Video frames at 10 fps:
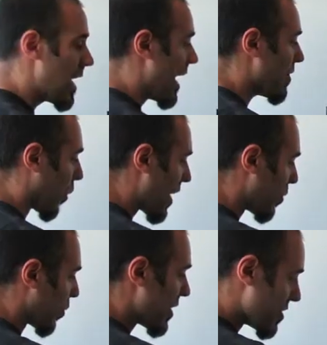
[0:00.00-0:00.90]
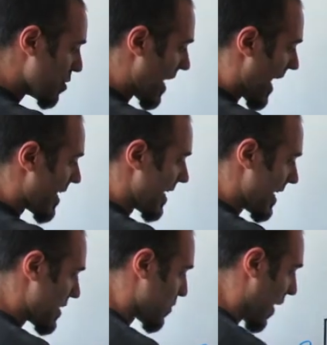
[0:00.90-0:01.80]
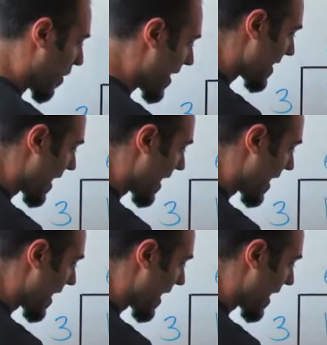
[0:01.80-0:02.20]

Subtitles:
And the way we do that is by writing